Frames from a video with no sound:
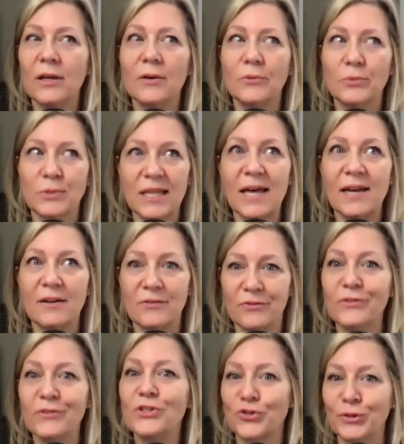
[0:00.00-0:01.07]
it was a lot
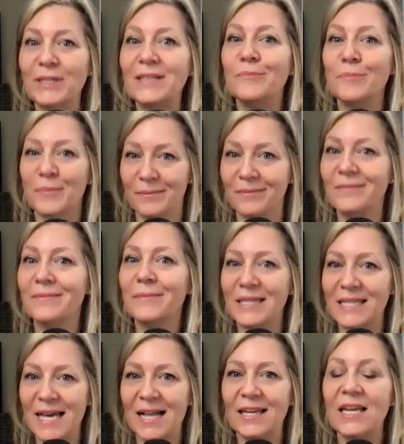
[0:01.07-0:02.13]
of street
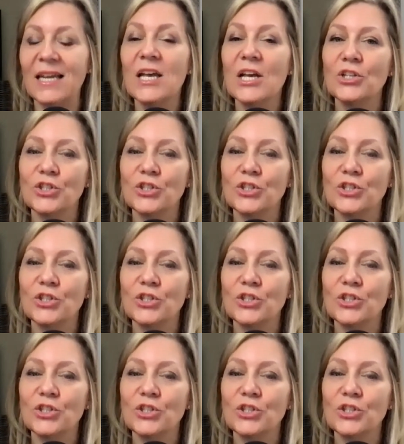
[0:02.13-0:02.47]
mentality.